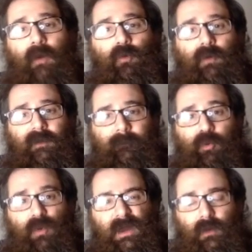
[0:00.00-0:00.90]
we're at the
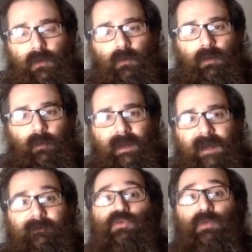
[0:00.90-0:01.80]
point where we
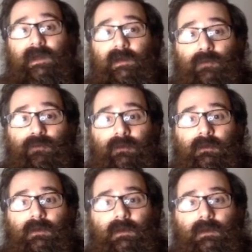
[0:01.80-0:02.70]
have a trig integral.
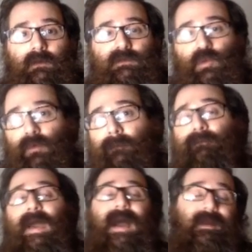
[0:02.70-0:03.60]
So we're
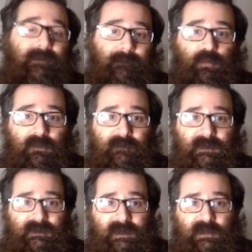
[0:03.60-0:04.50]
back in the
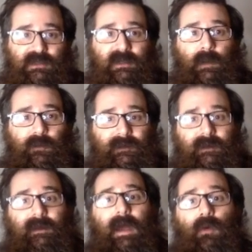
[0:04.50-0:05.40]
previous section. Now we're
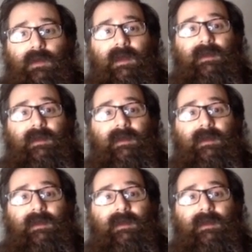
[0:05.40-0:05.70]
thinking, how can I